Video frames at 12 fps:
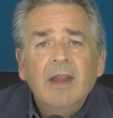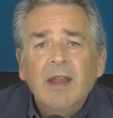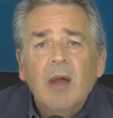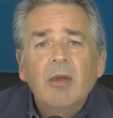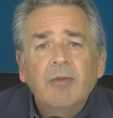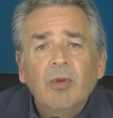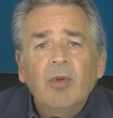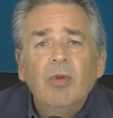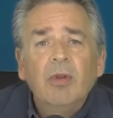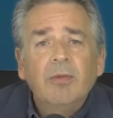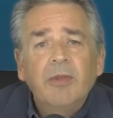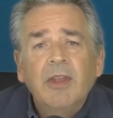Now, if
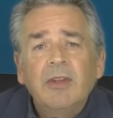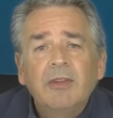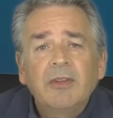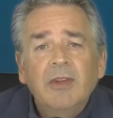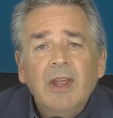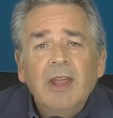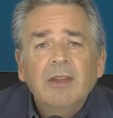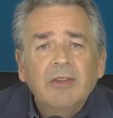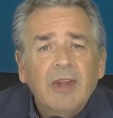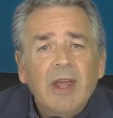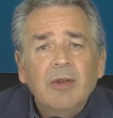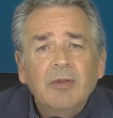all of this
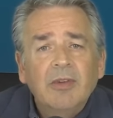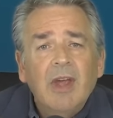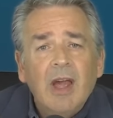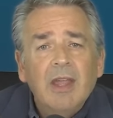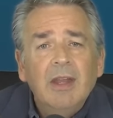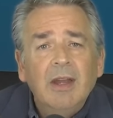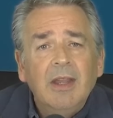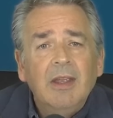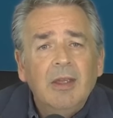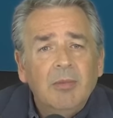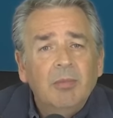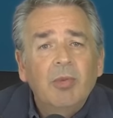sounds
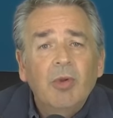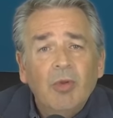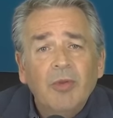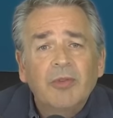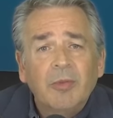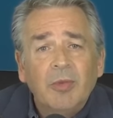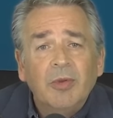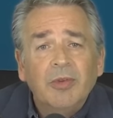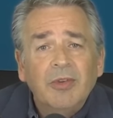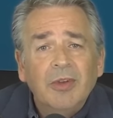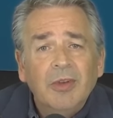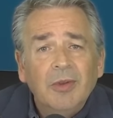highly
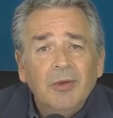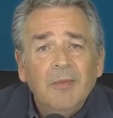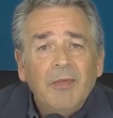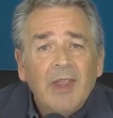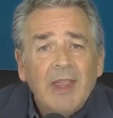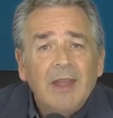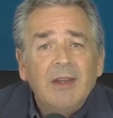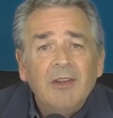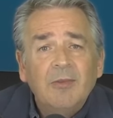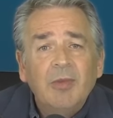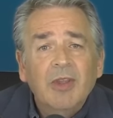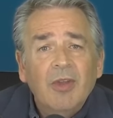implausible to you, it
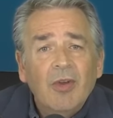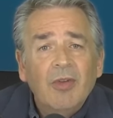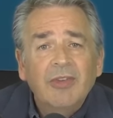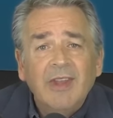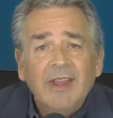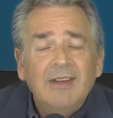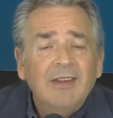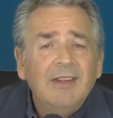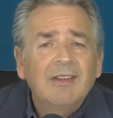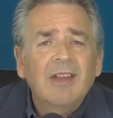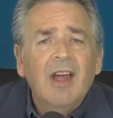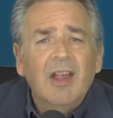is because it
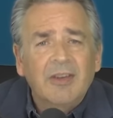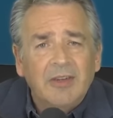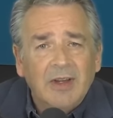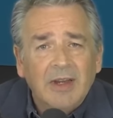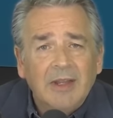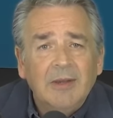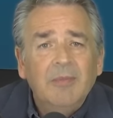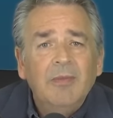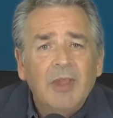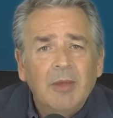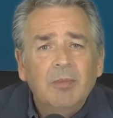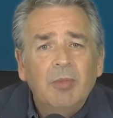is utterly
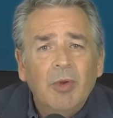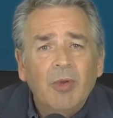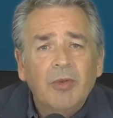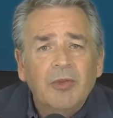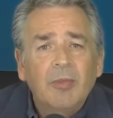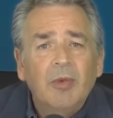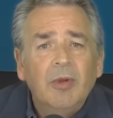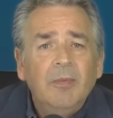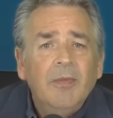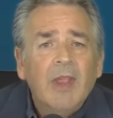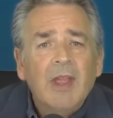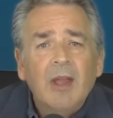implausible,
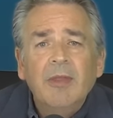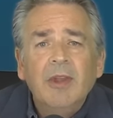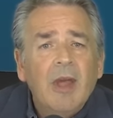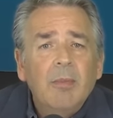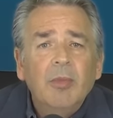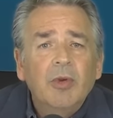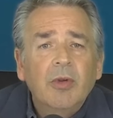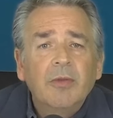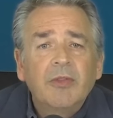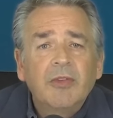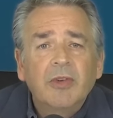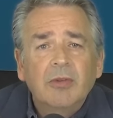and the number
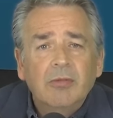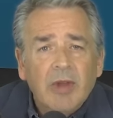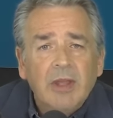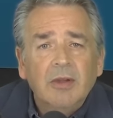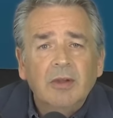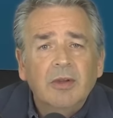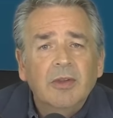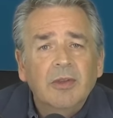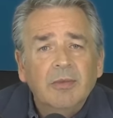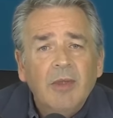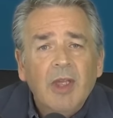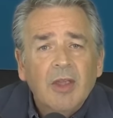of surreal
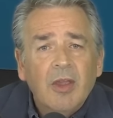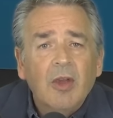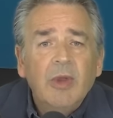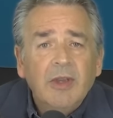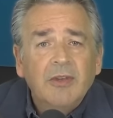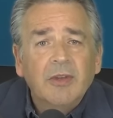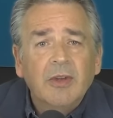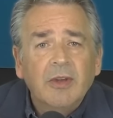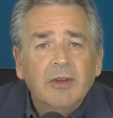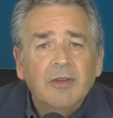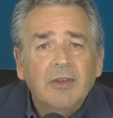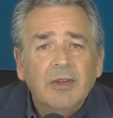
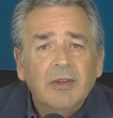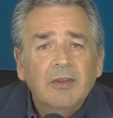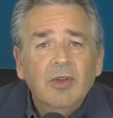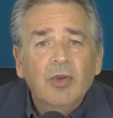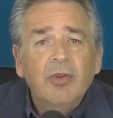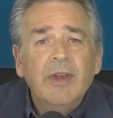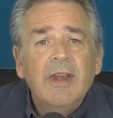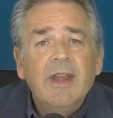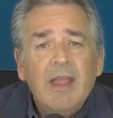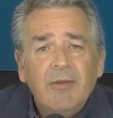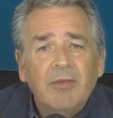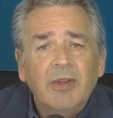coincidences could
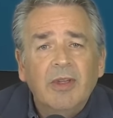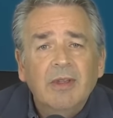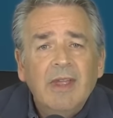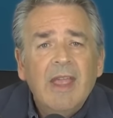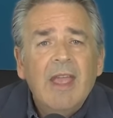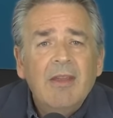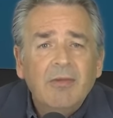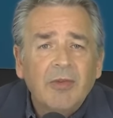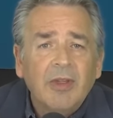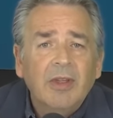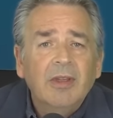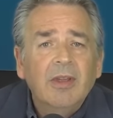never,
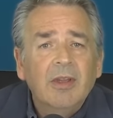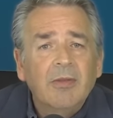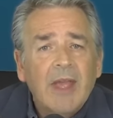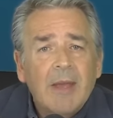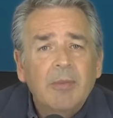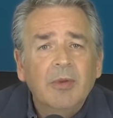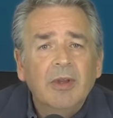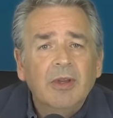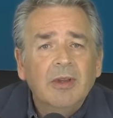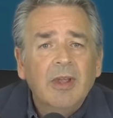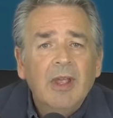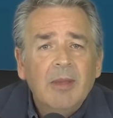ever have
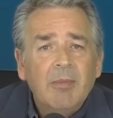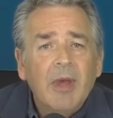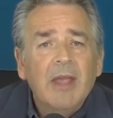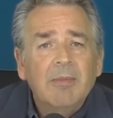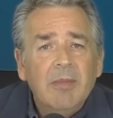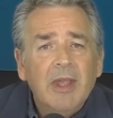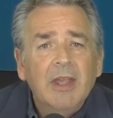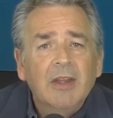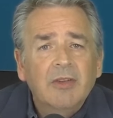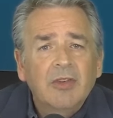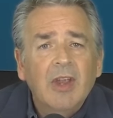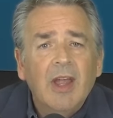happened by
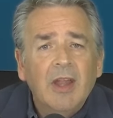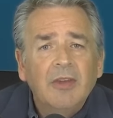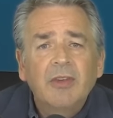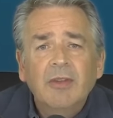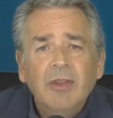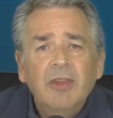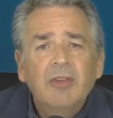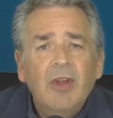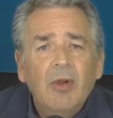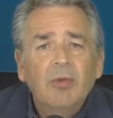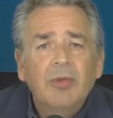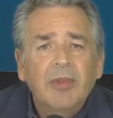mere chance. And this
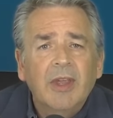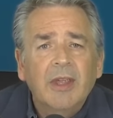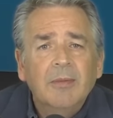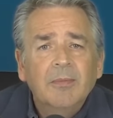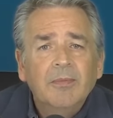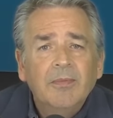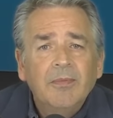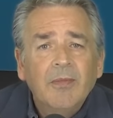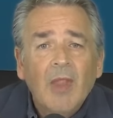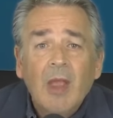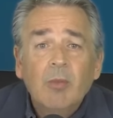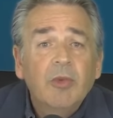whole thing
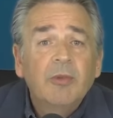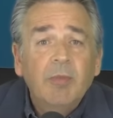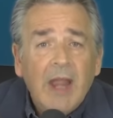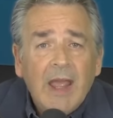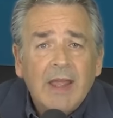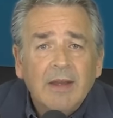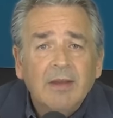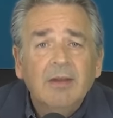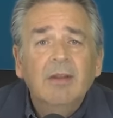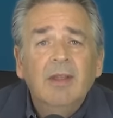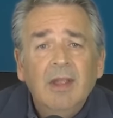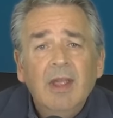was
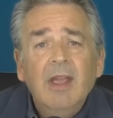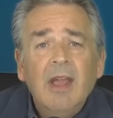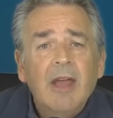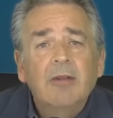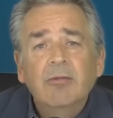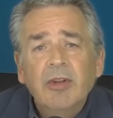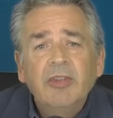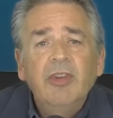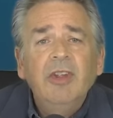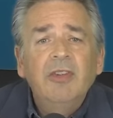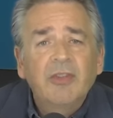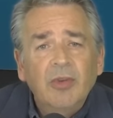planned, and
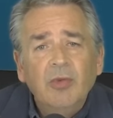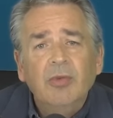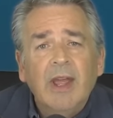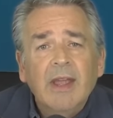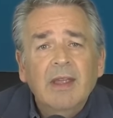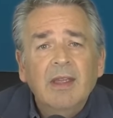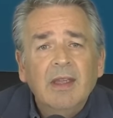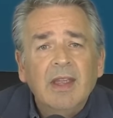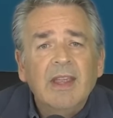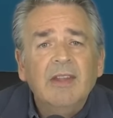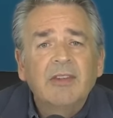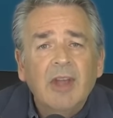Rishi Sunak
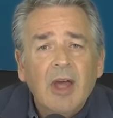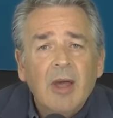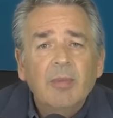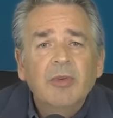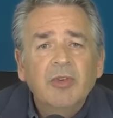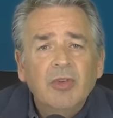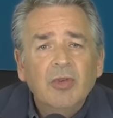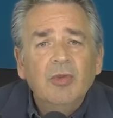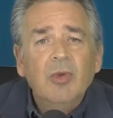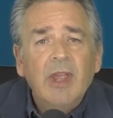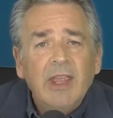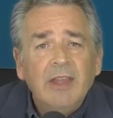is up
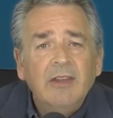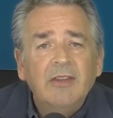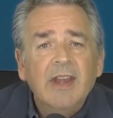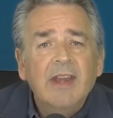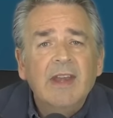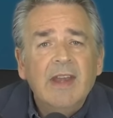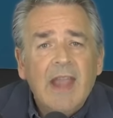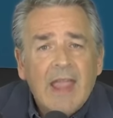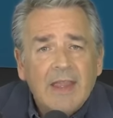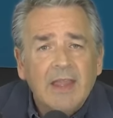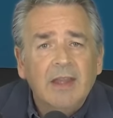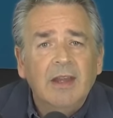to his
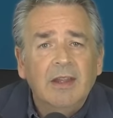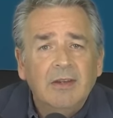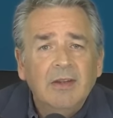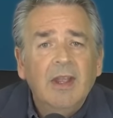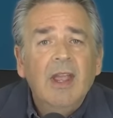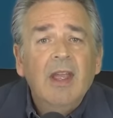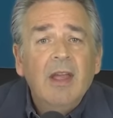neck in it.